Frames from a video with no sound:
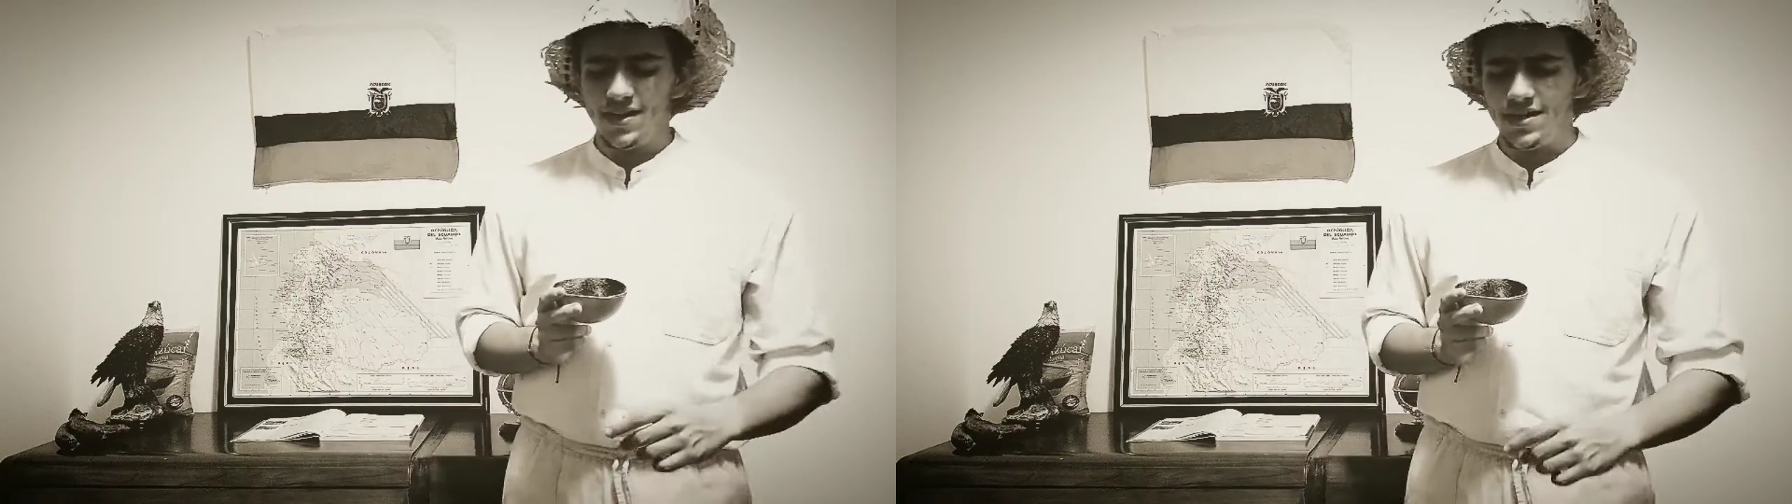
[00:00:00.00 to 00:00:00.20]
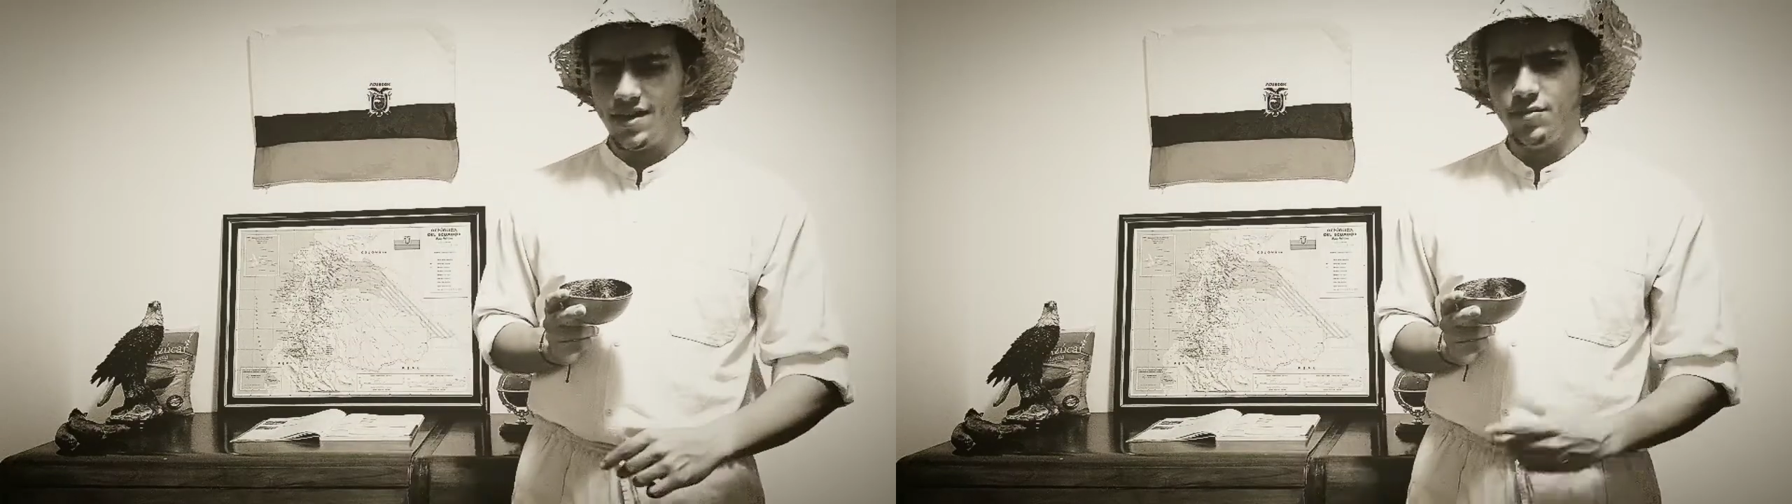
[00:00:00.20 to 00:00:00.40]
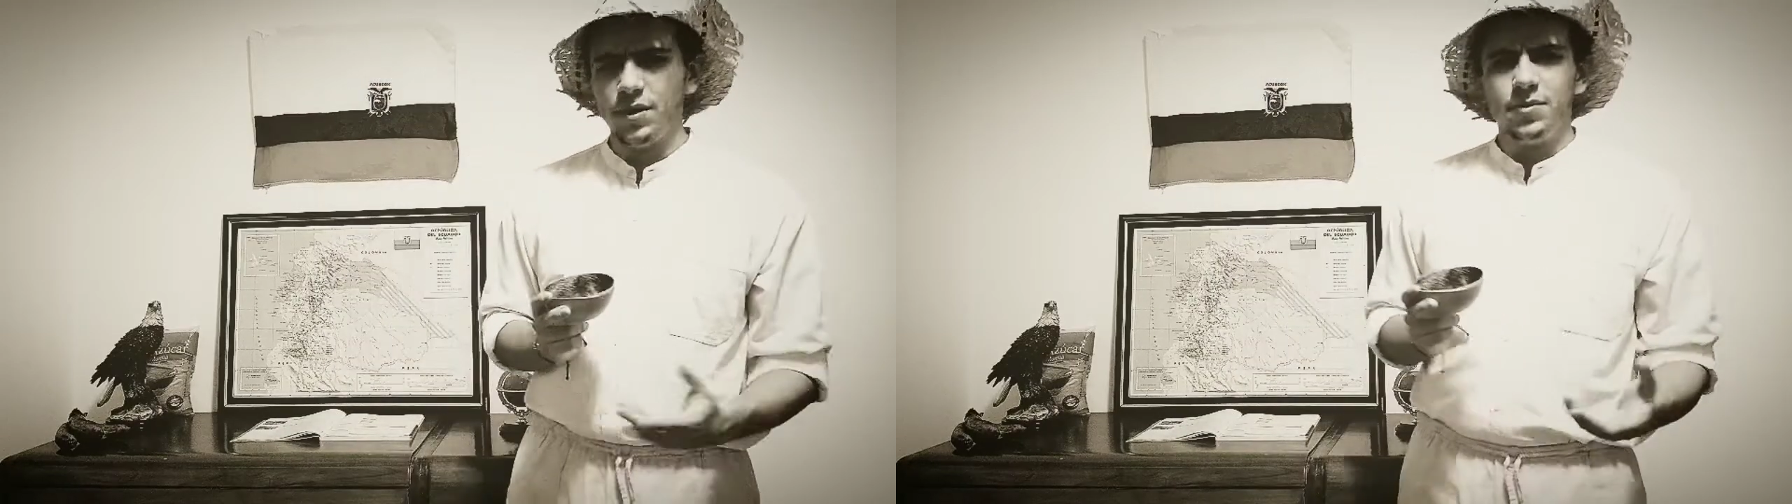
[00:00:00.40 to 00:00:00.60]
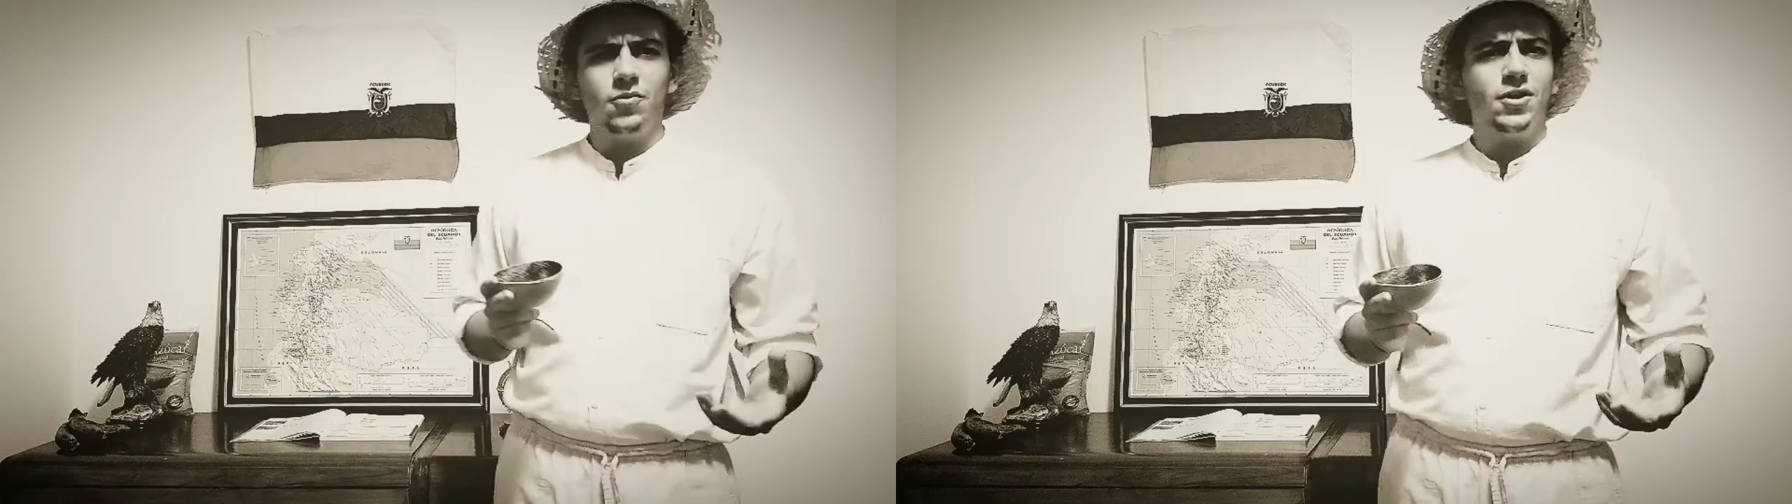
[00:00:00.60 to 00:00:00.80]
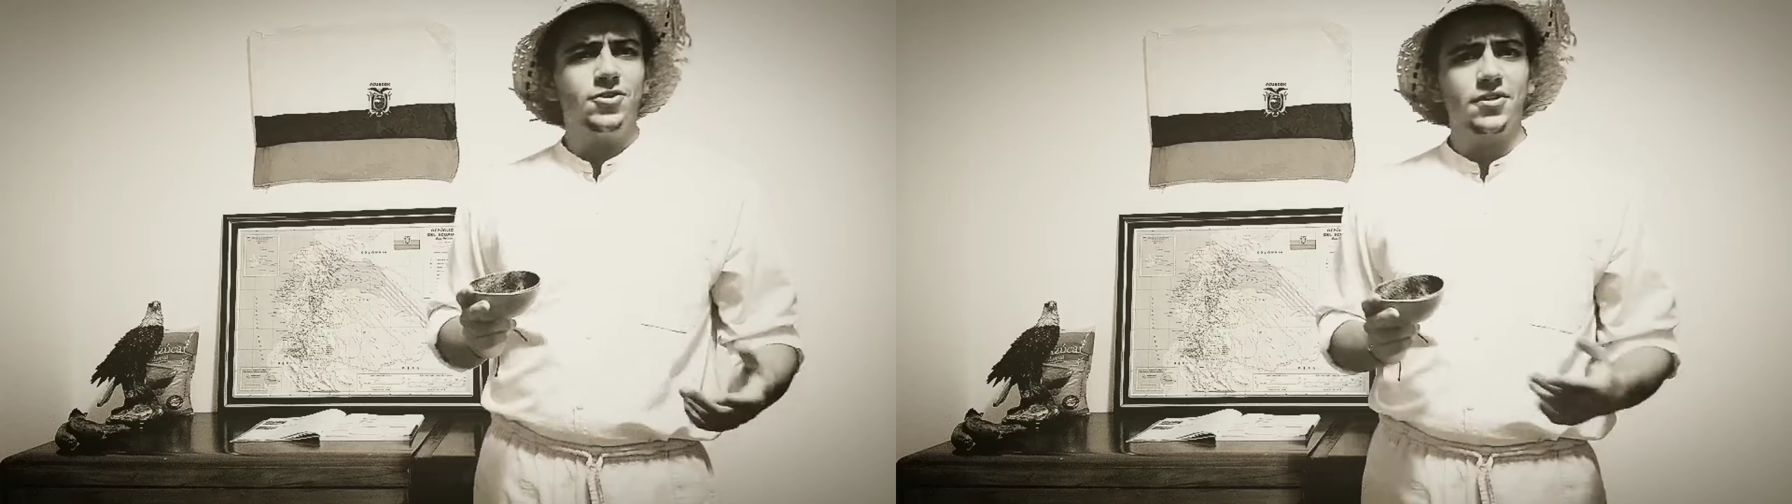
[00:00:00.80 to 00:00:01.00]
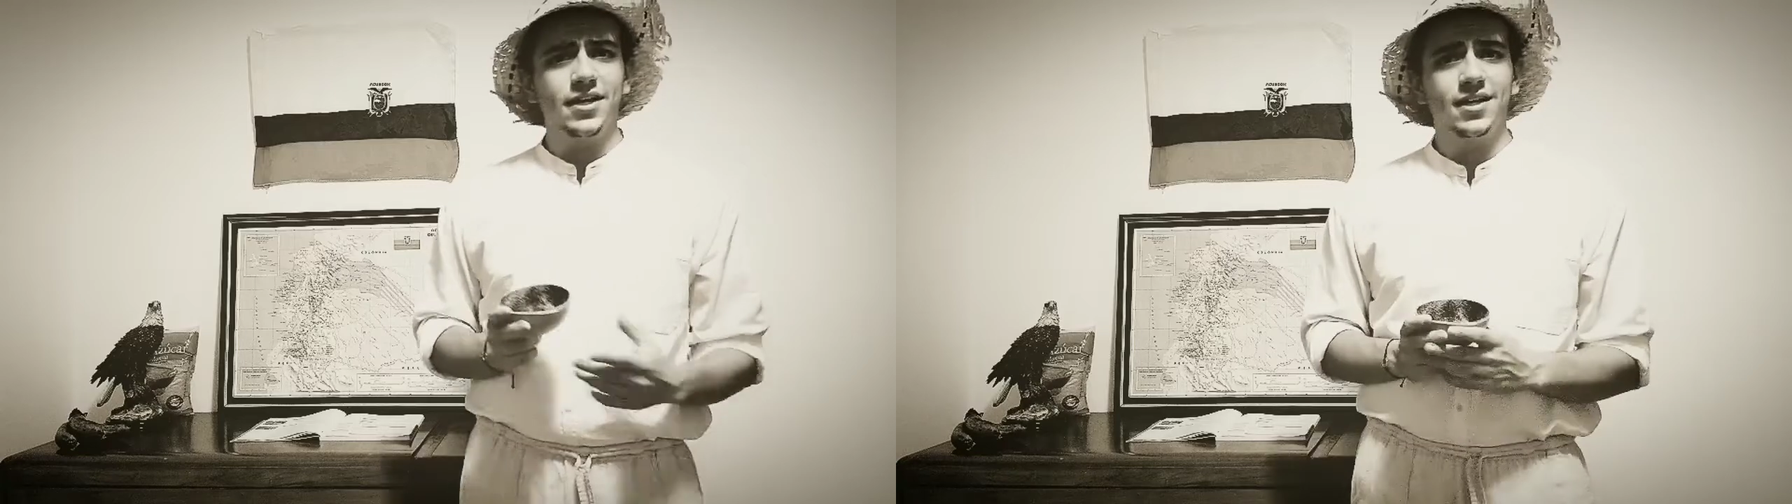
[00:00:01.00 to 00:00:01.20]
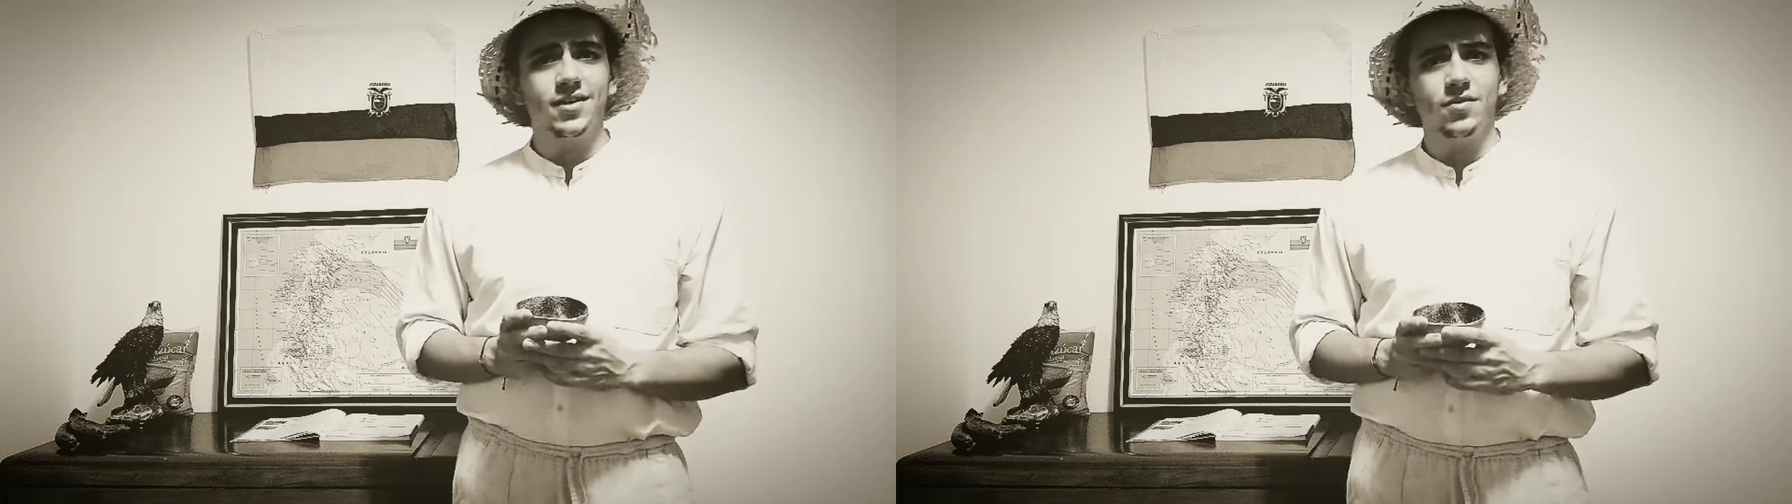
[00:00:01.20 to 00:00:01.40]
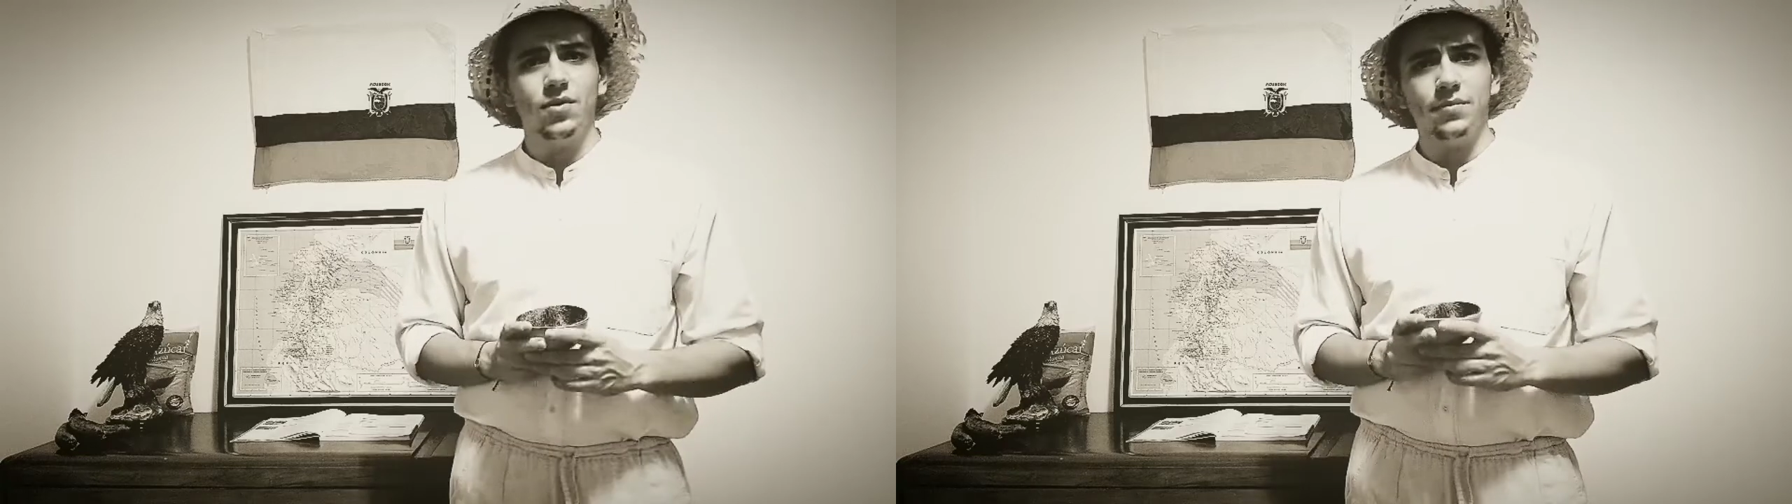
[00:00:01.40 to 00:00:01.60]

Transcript: Now you may be wondering, what